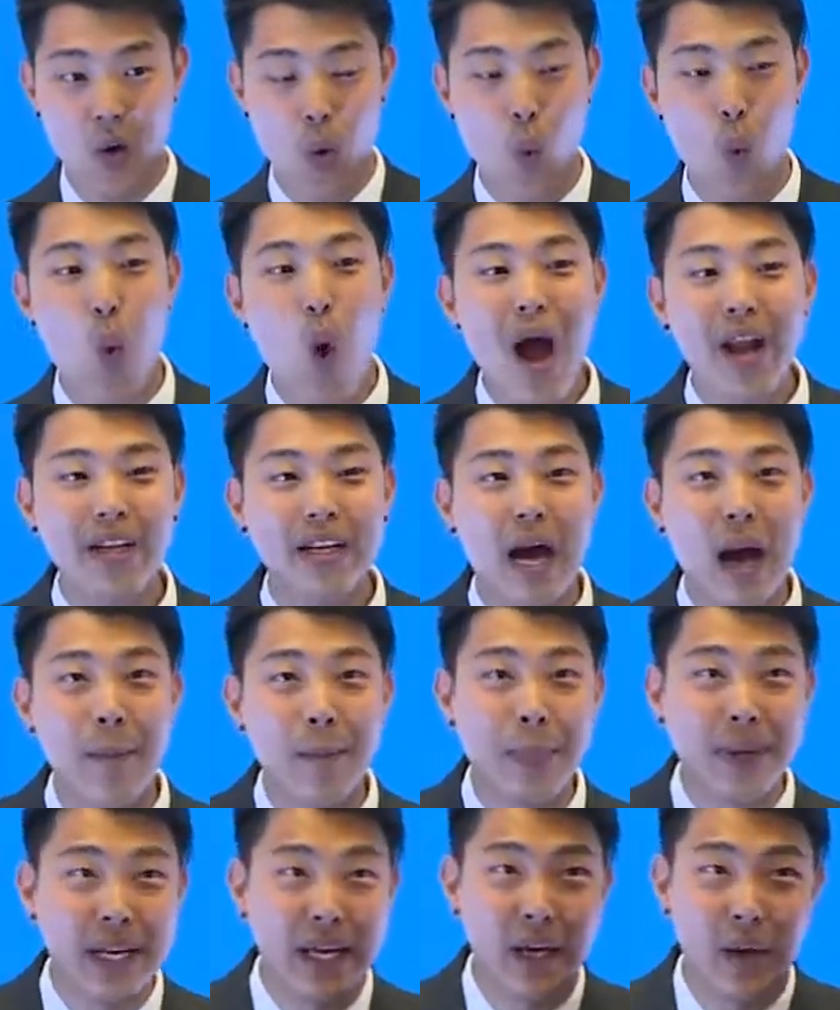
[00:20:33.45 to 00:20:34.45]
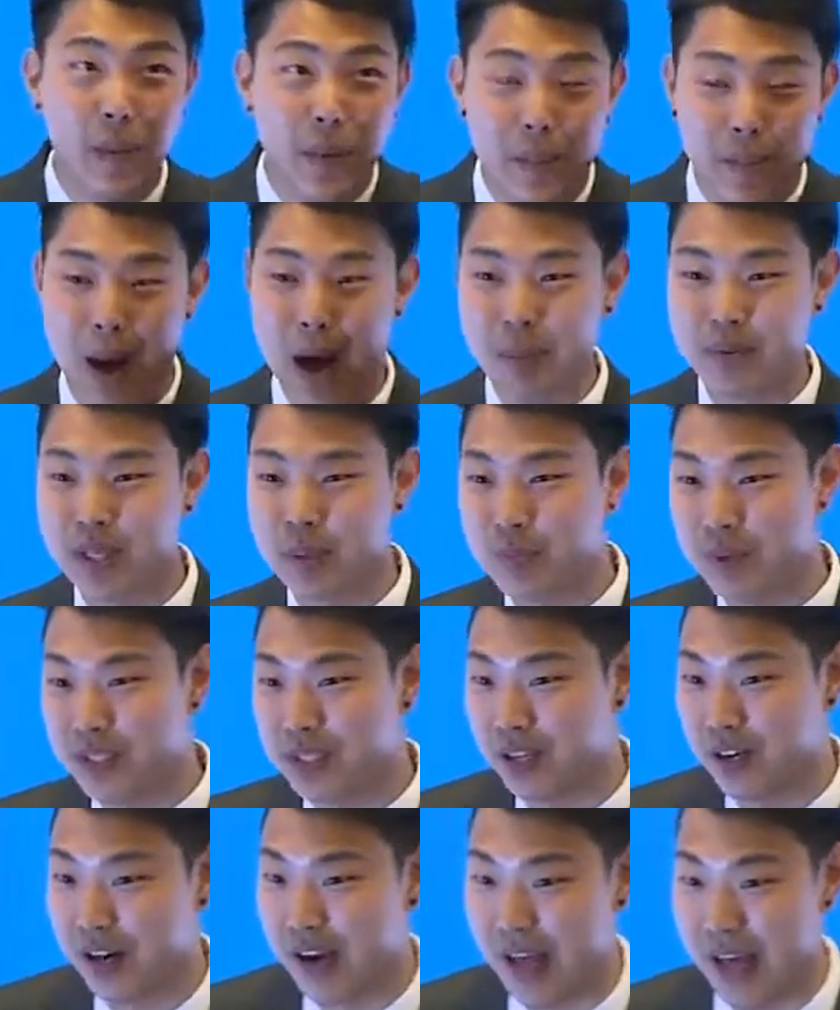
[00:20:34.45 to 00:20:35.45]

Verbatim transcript: what company pops up into your